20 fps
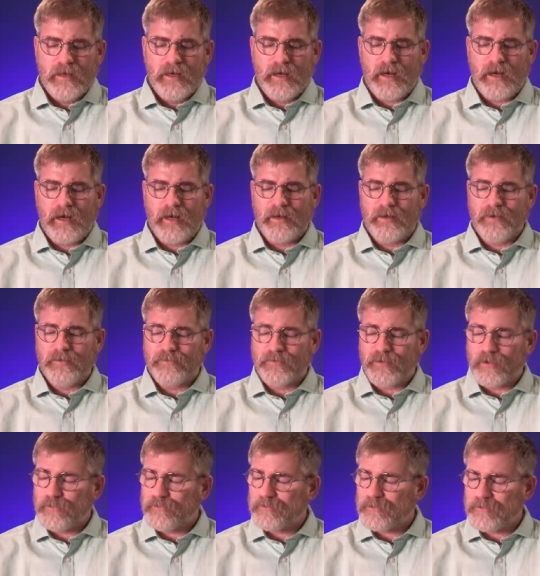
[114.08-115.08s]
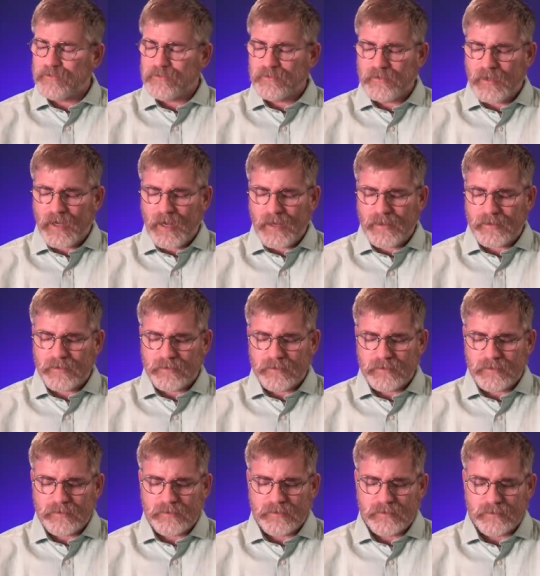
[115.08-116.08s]
Uh, and those that do not,
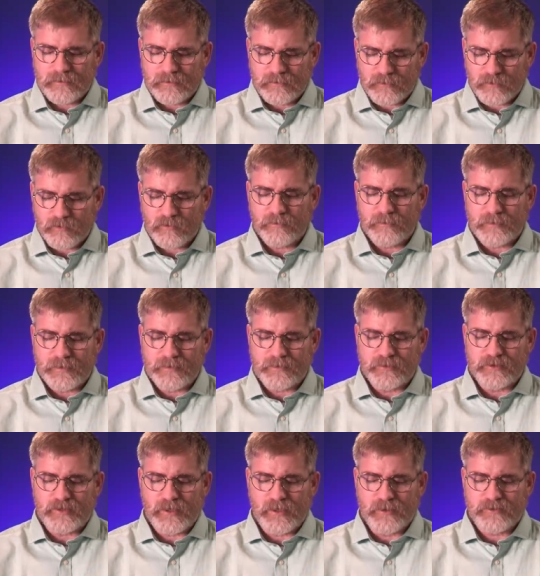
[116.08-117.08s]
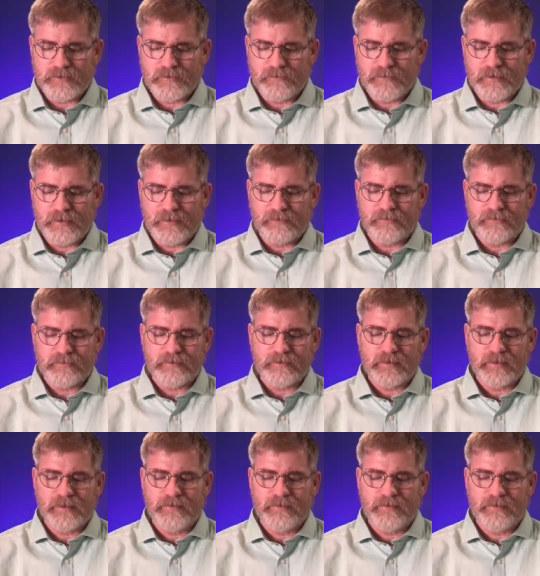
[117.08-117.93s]
you will be the judge of this.